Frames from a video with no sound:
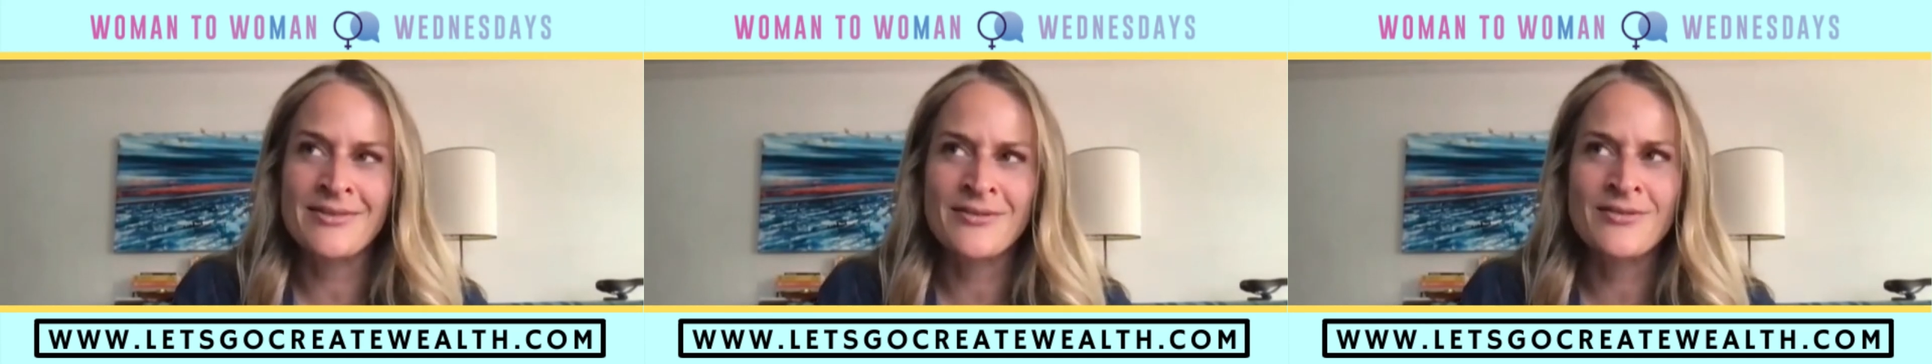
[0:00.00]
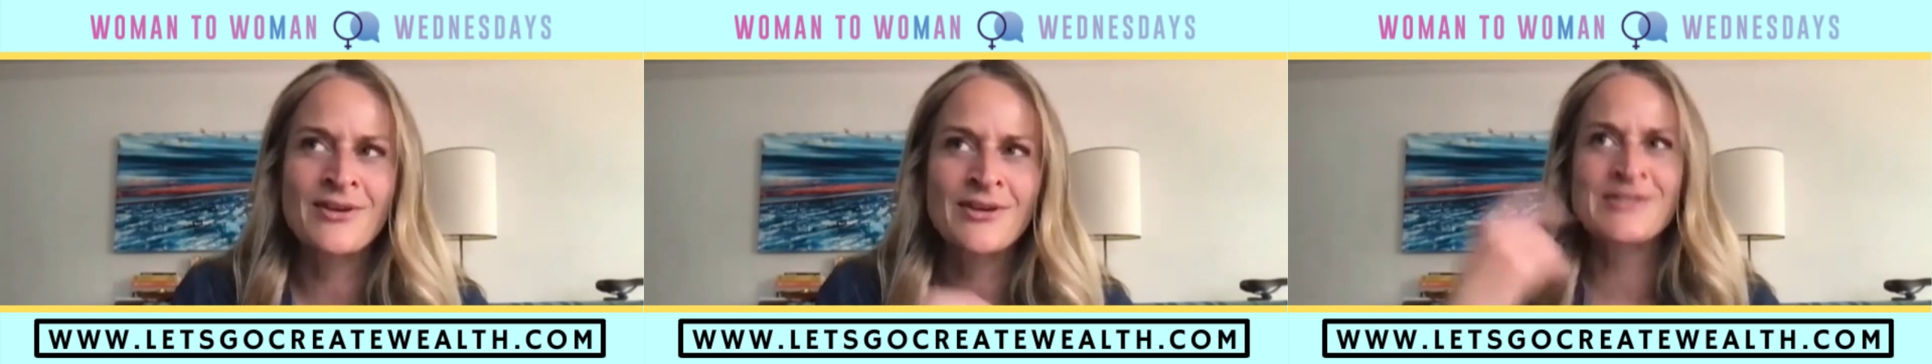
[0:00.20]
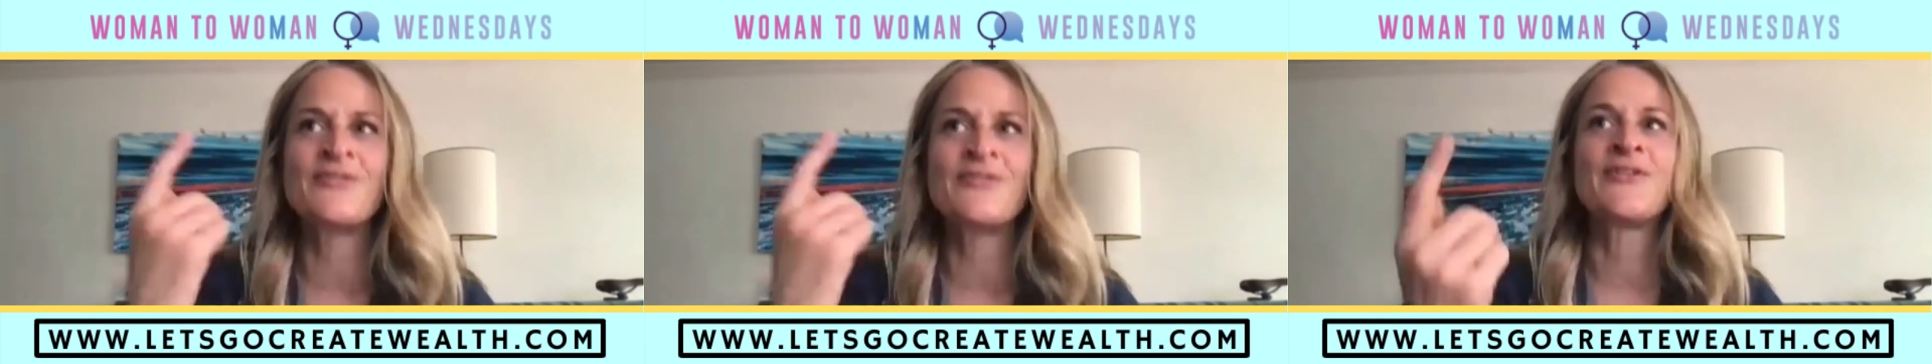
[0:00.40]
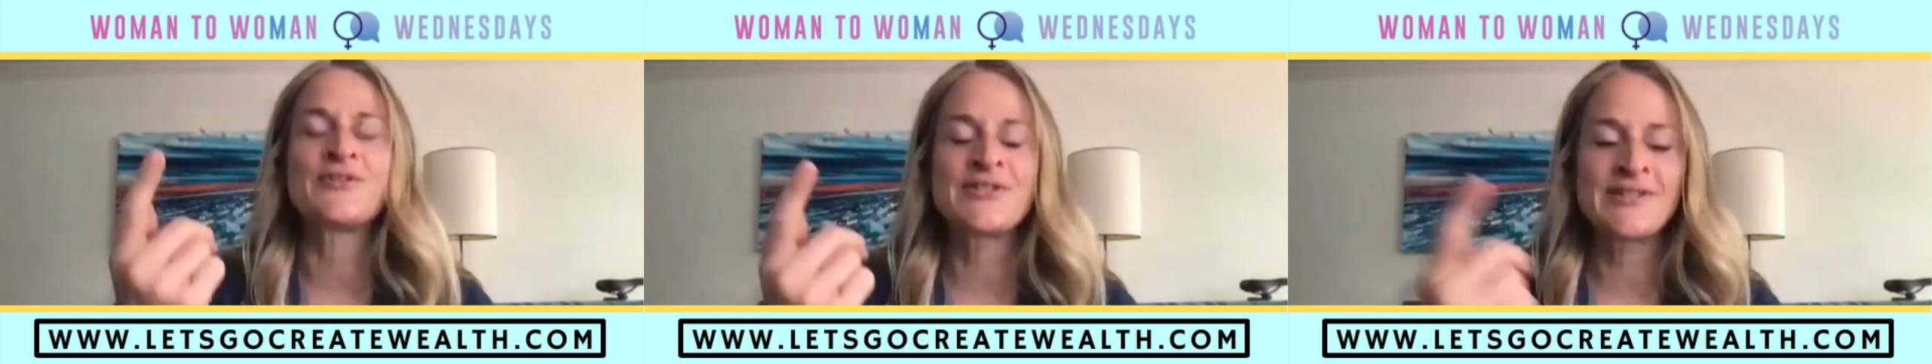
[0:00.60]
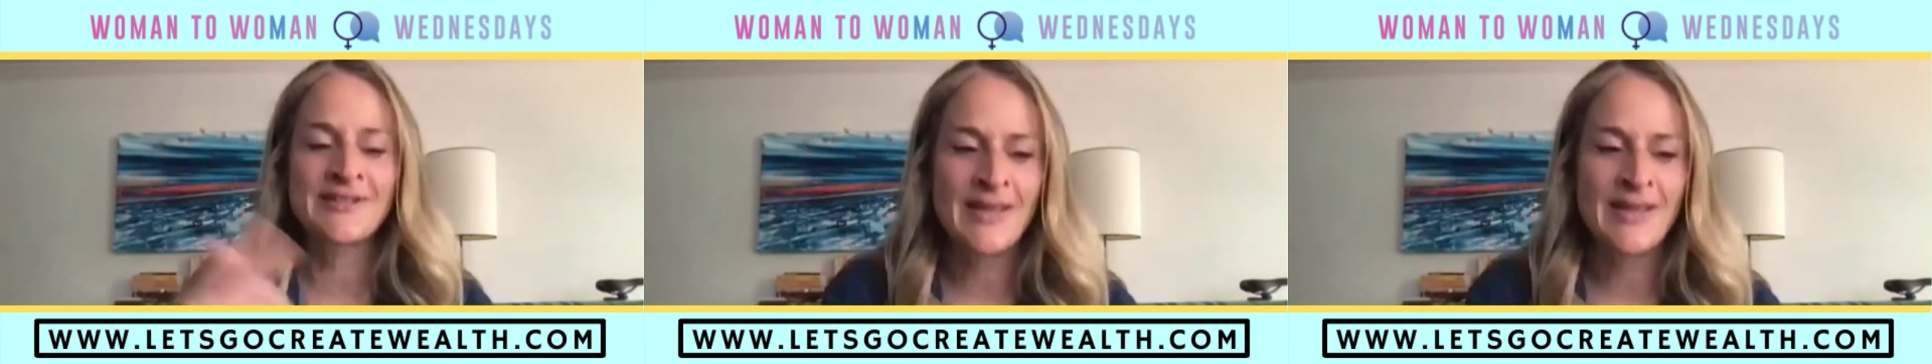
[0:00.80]
because the
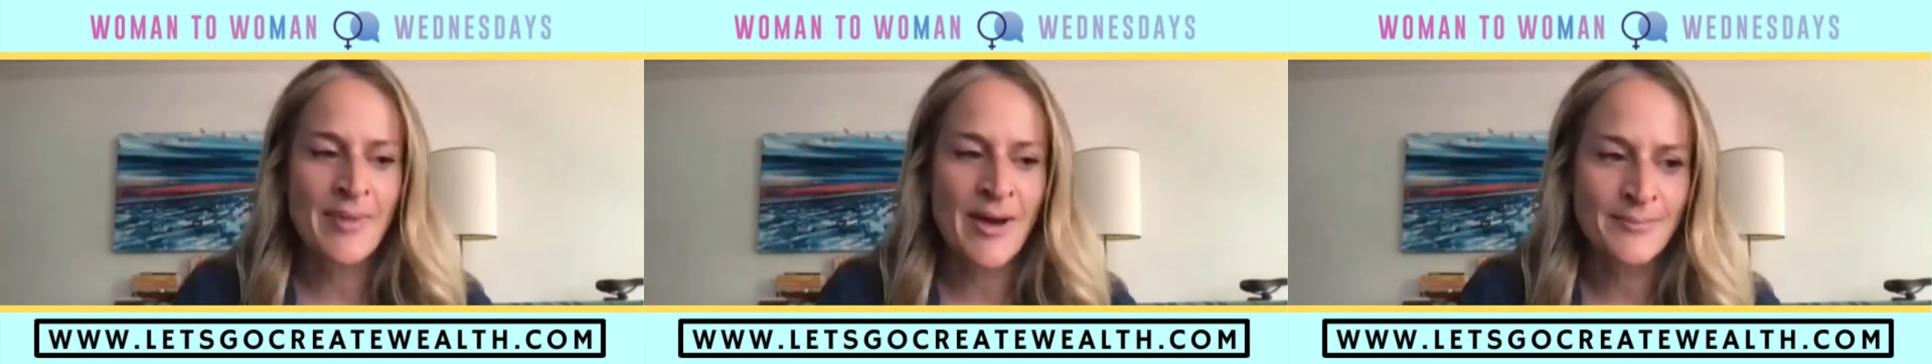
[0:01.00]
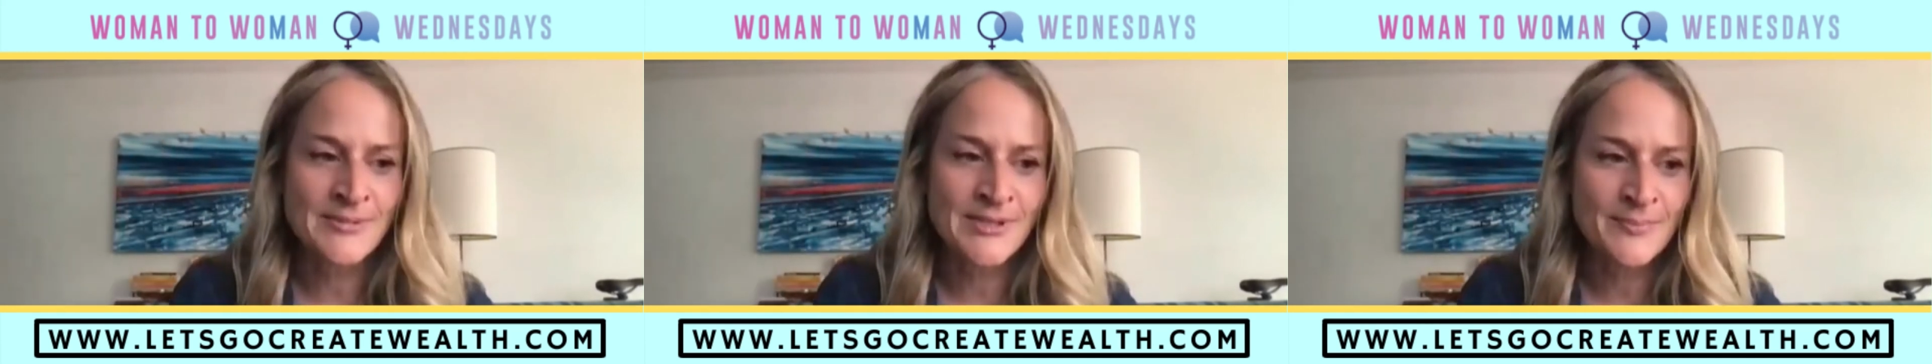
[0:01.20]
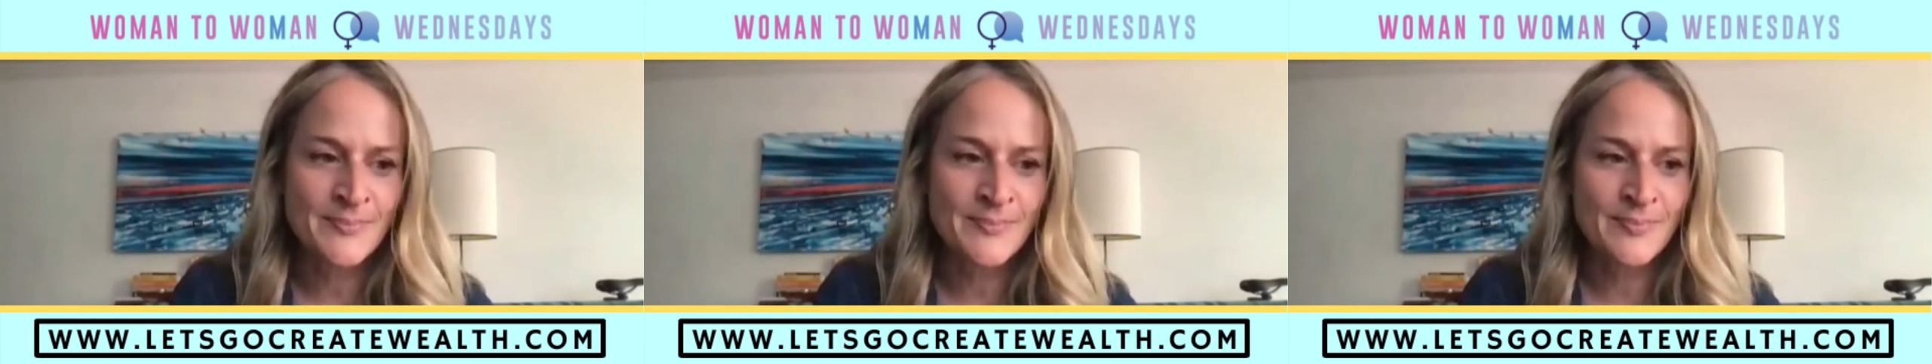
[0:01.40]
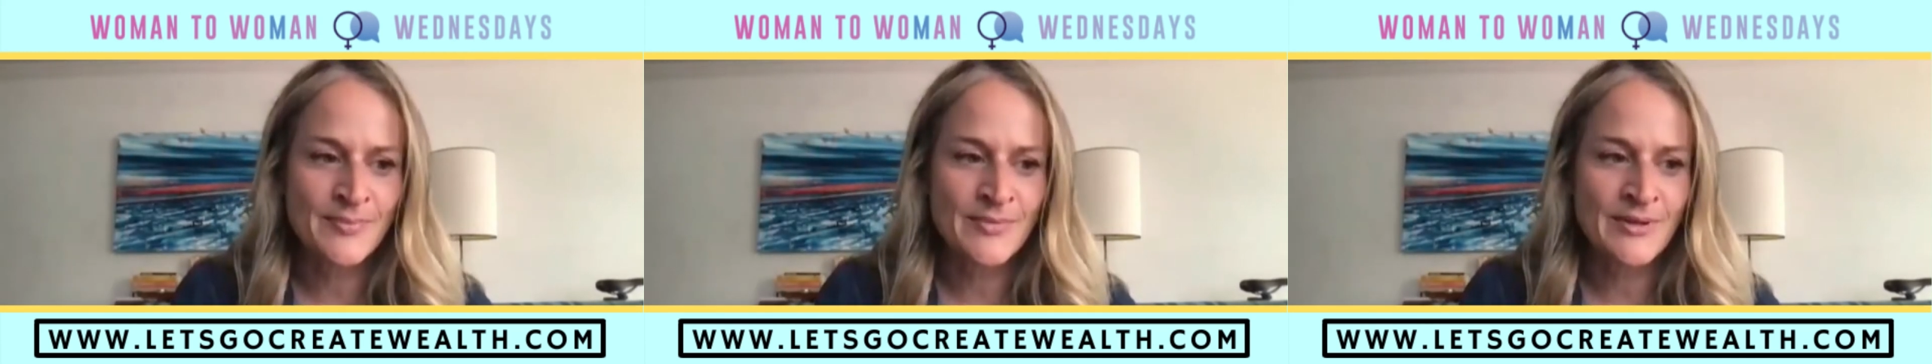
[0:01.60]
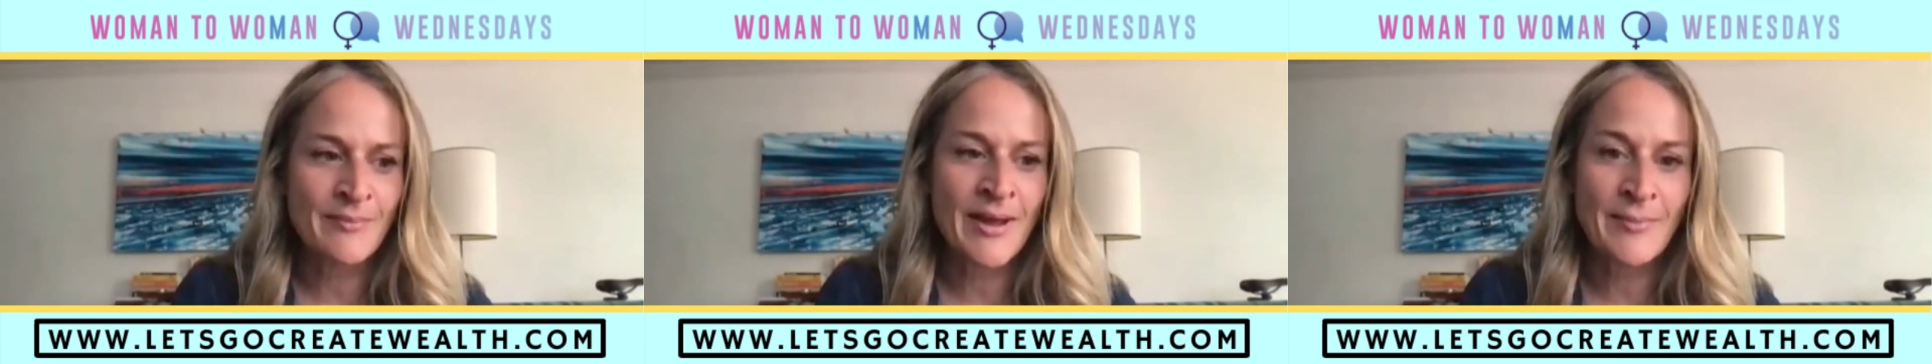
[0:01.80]
first thing that popped up
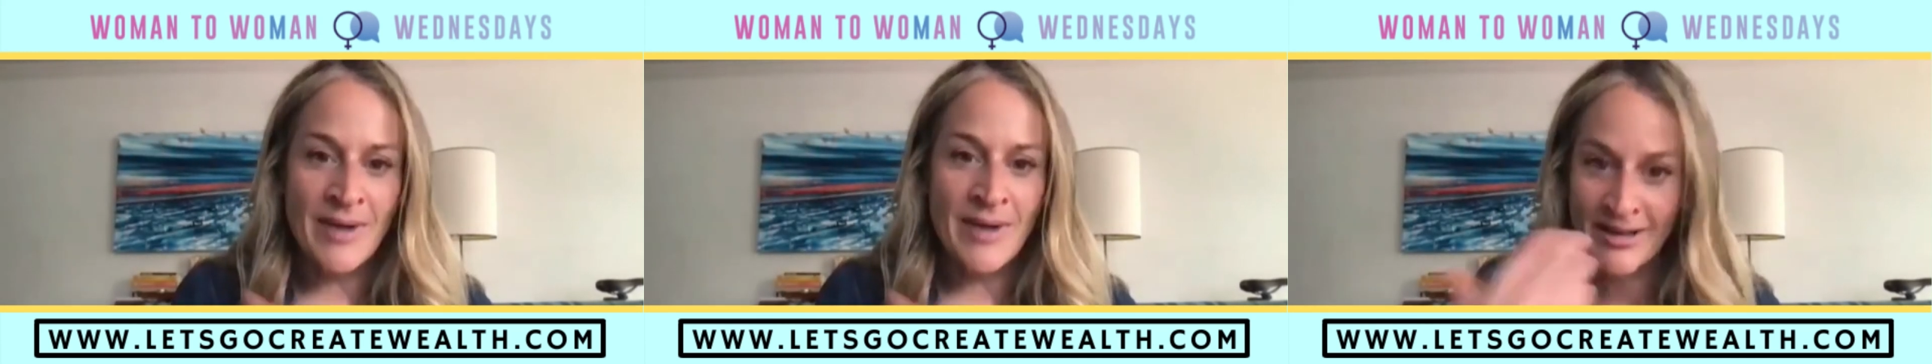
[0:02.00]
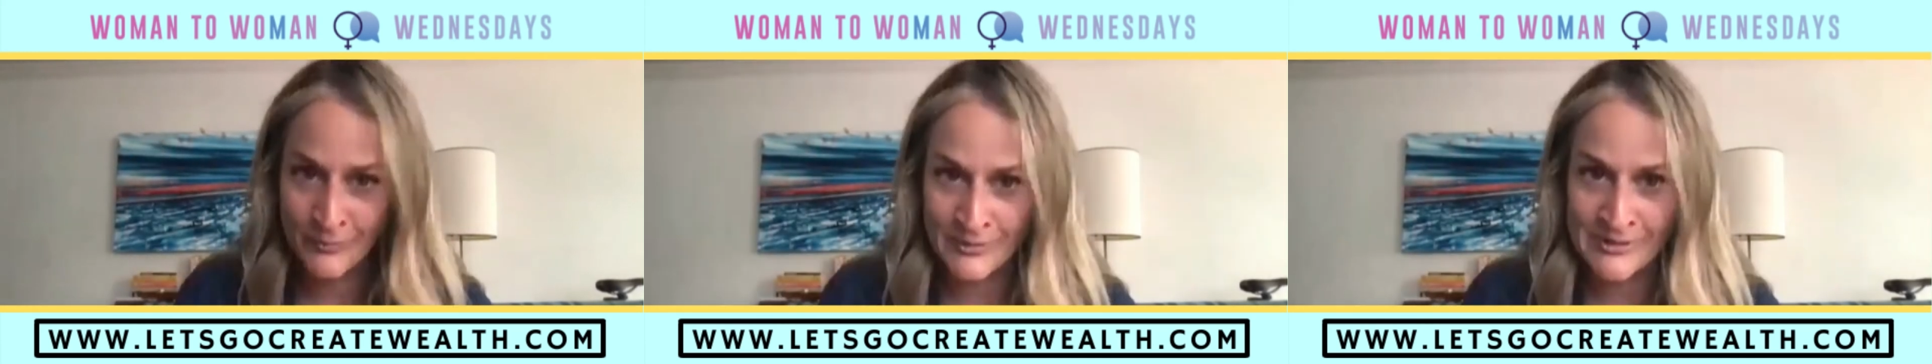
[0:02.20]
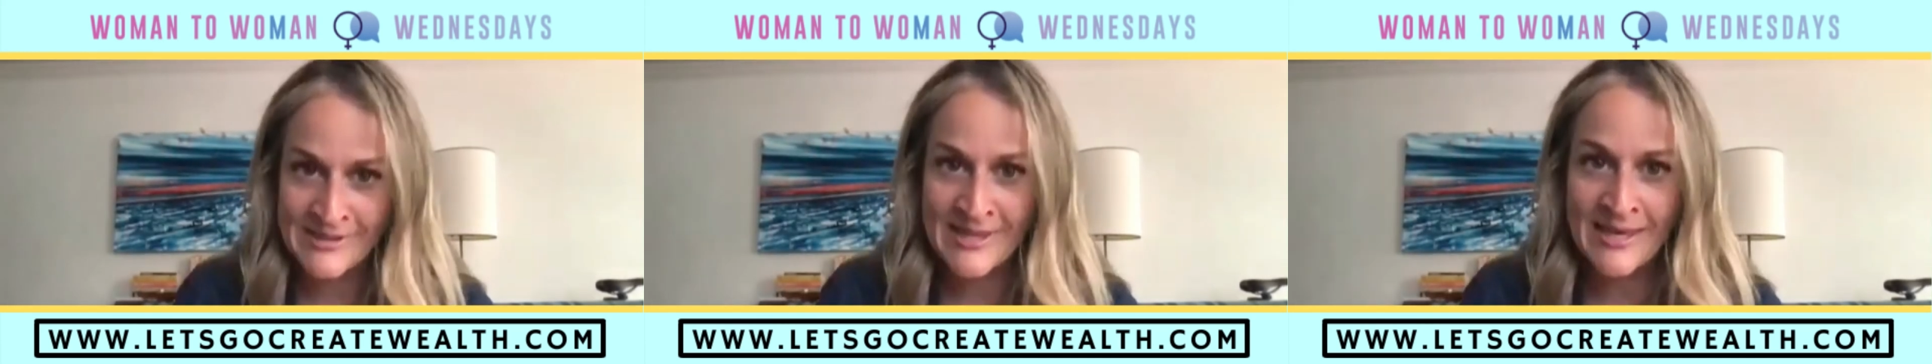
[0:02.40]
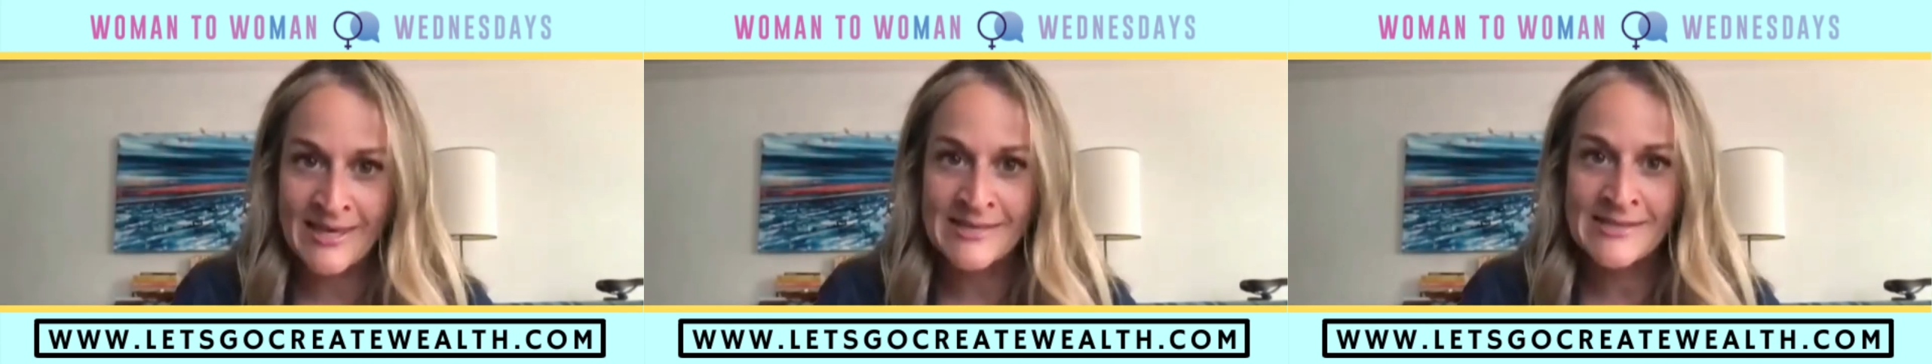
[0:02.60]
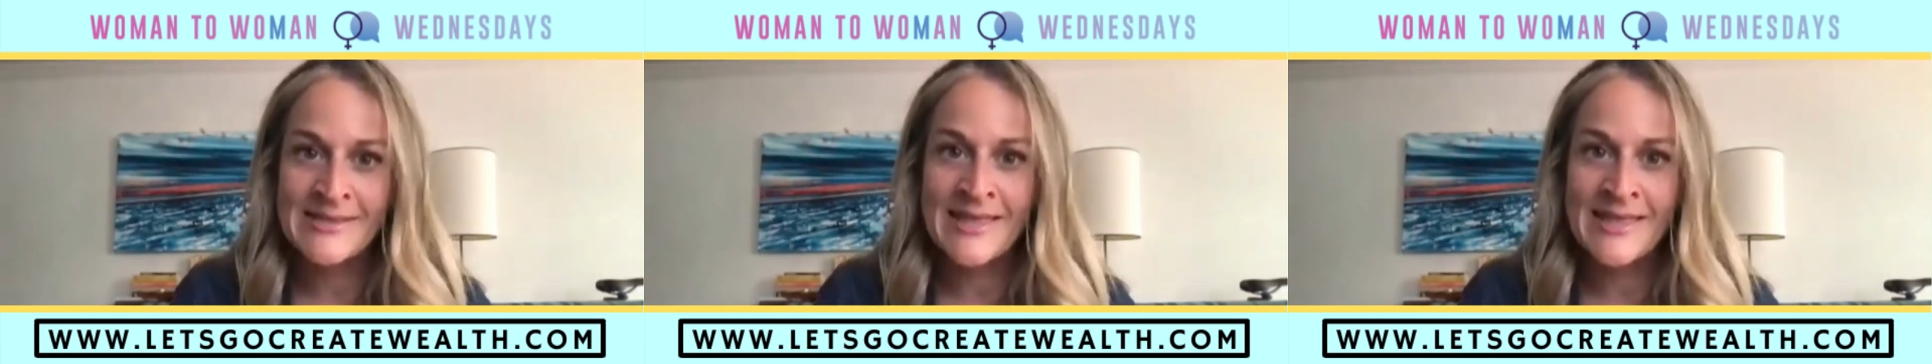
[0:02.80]
in my mind was this,